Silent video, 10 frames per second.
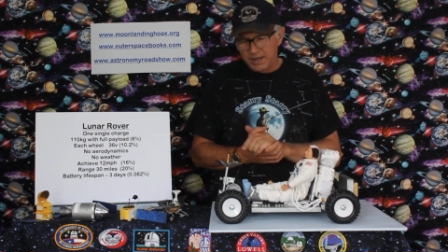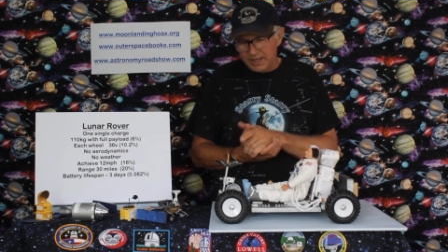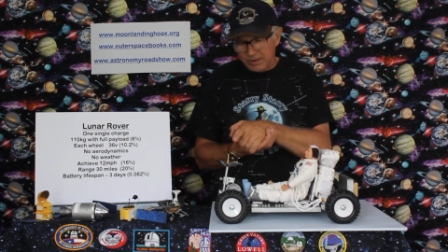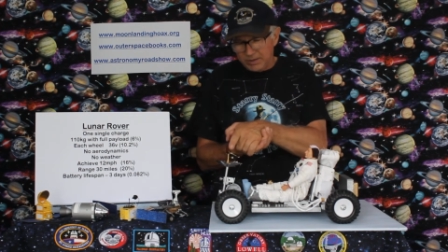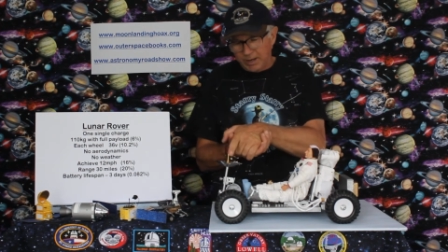
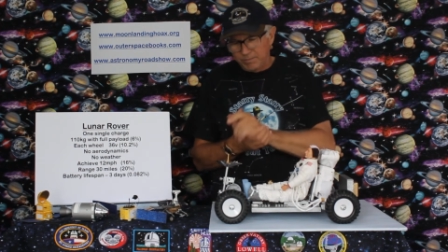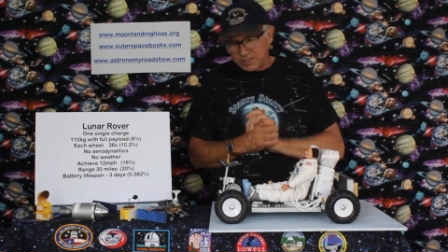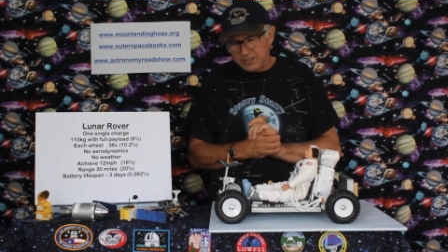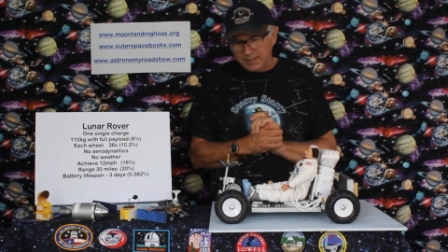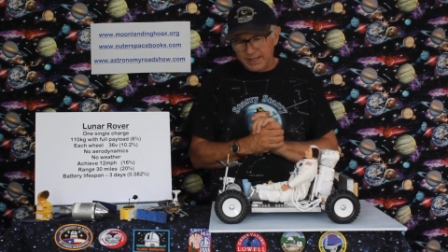How come
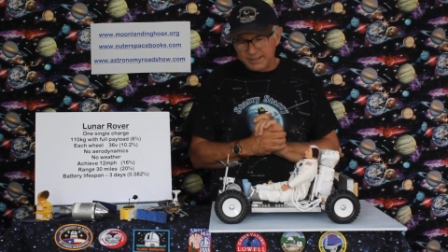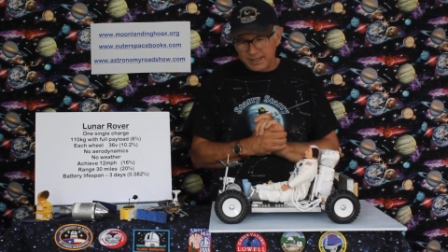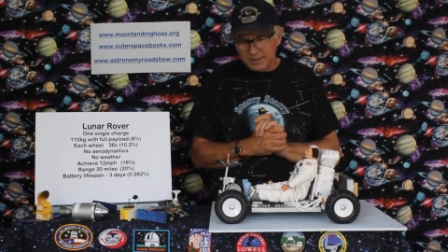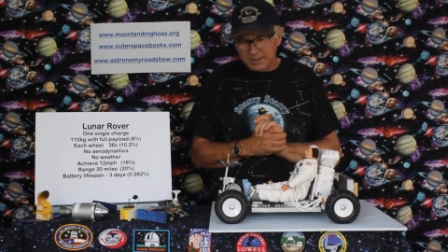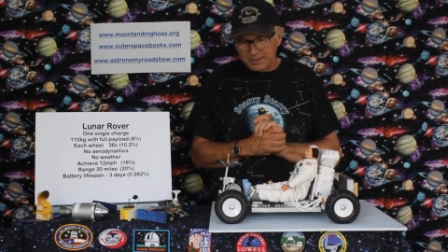this little
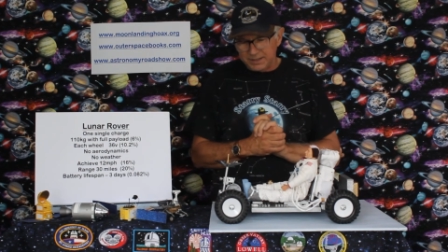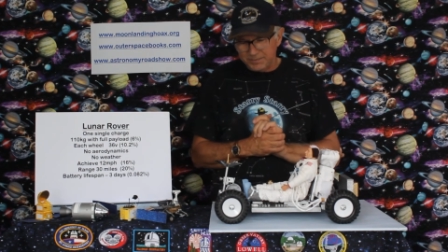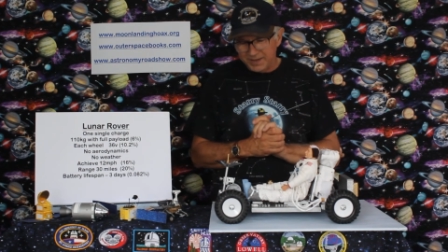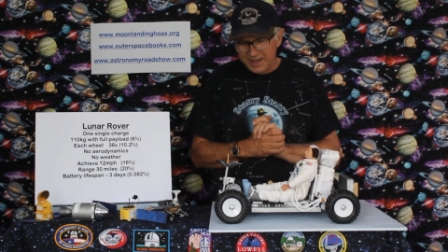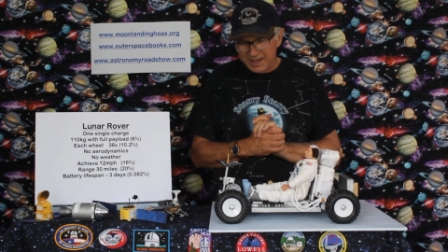antenna here
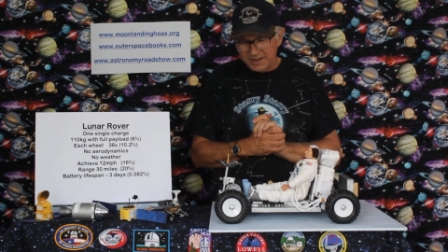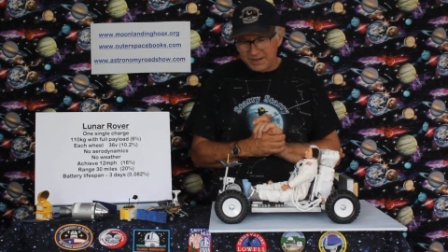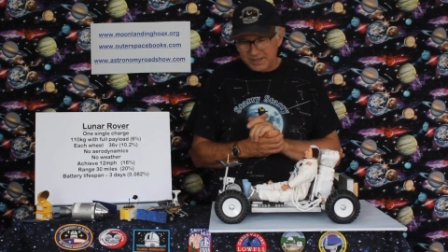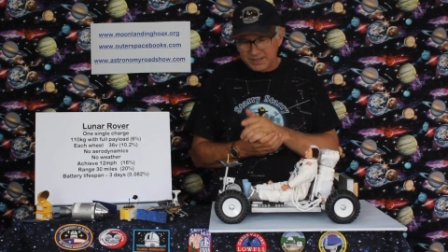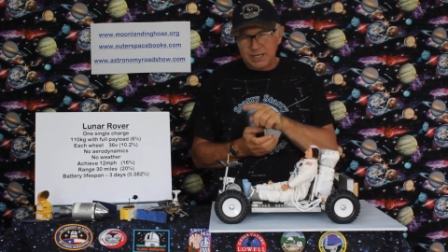
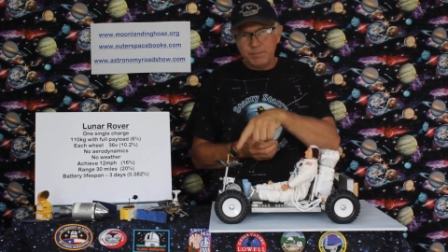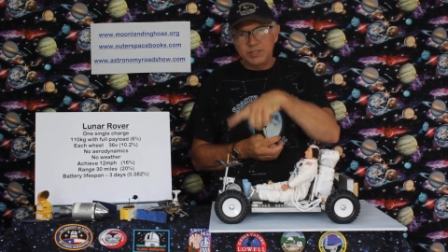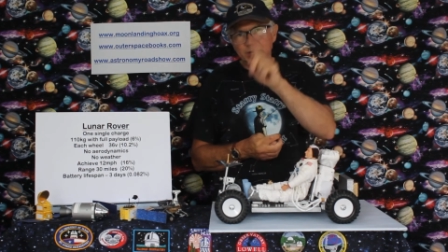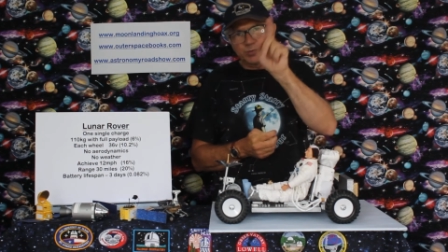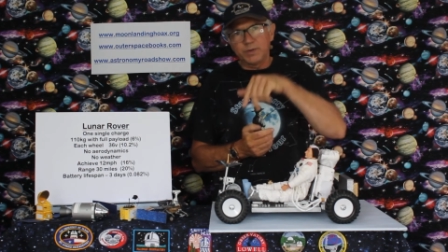can keep in
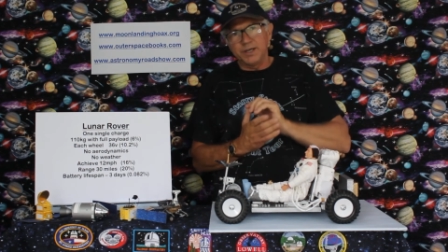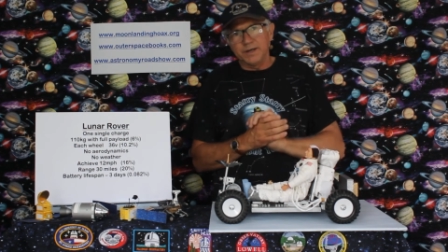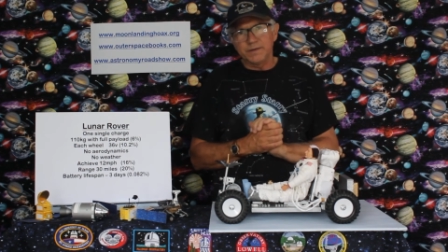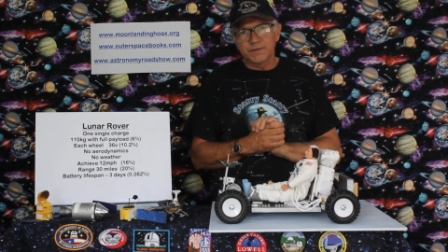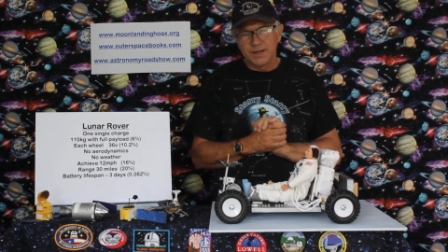touch with the
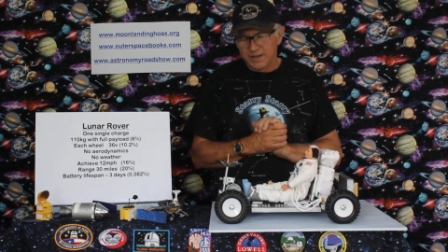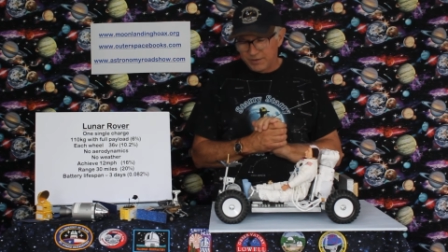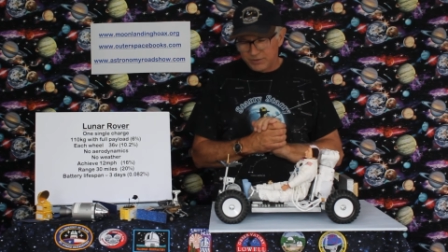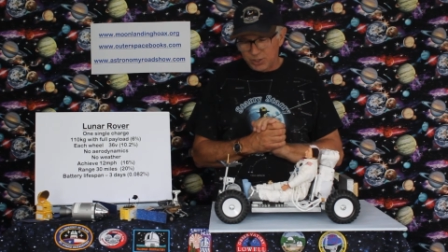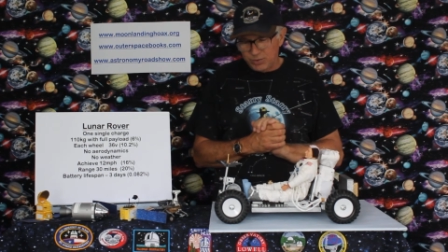Earth
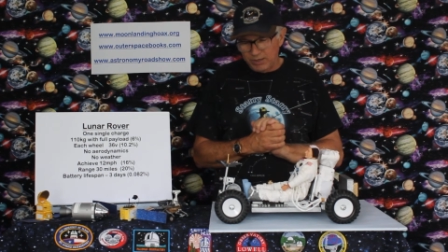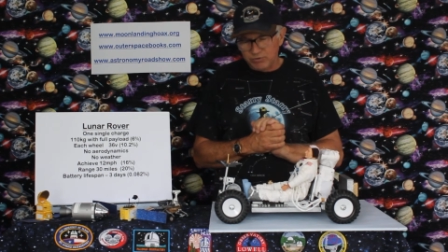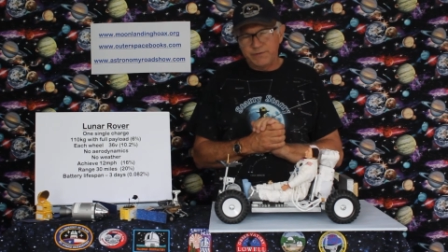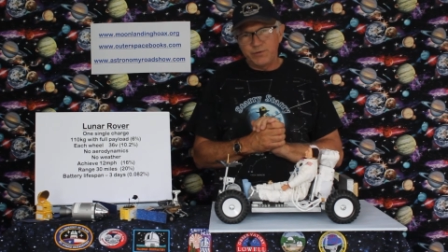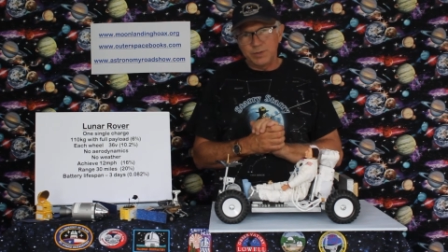
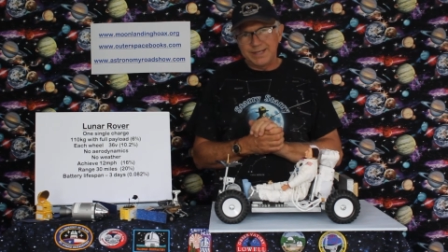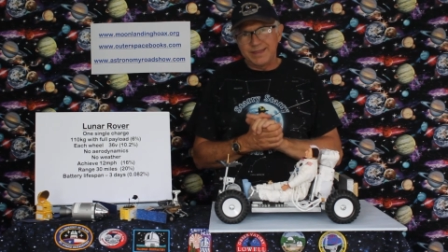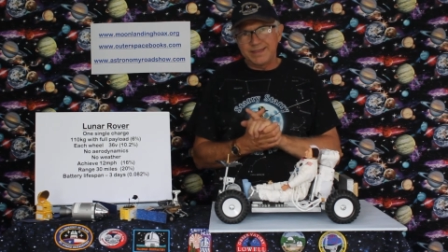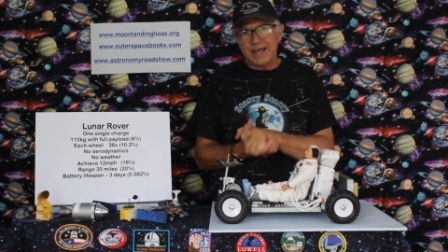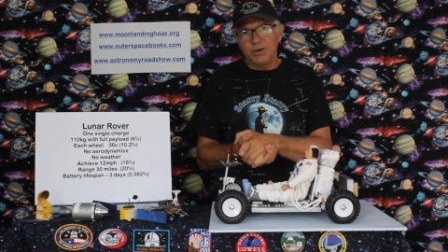
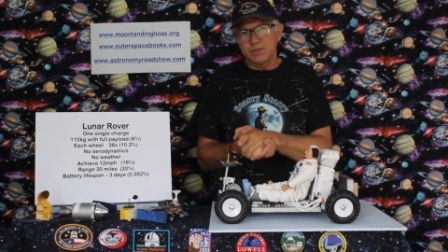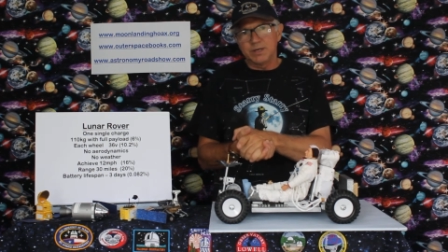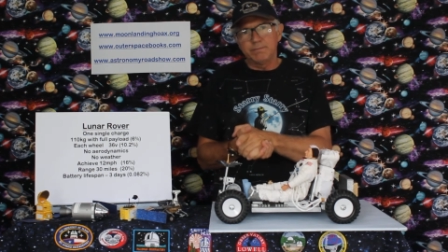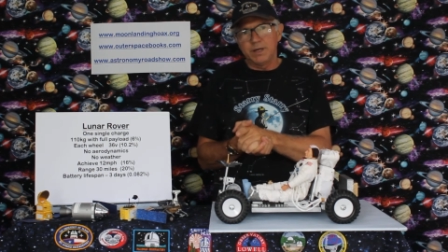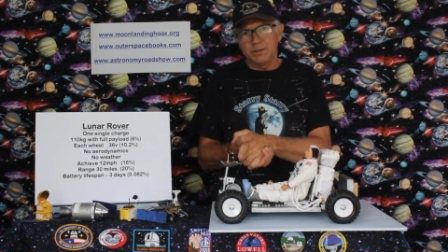
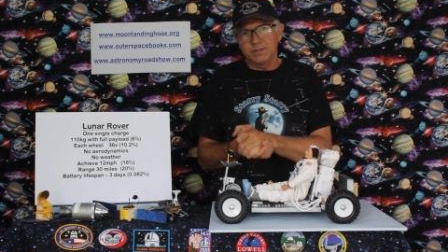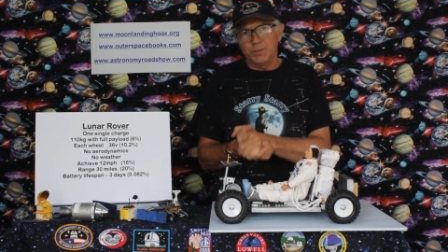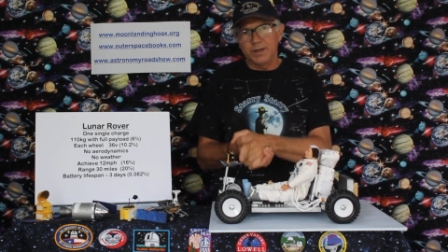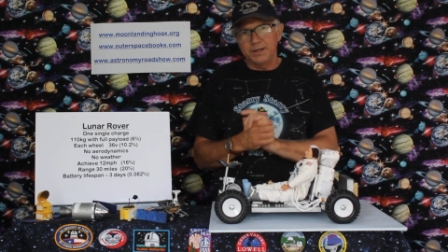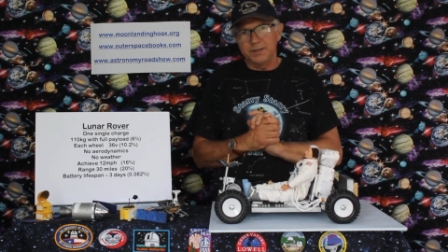240,000 miles
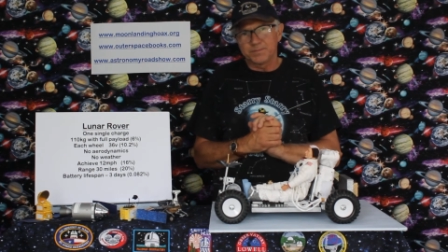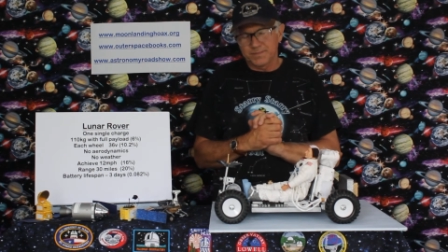away?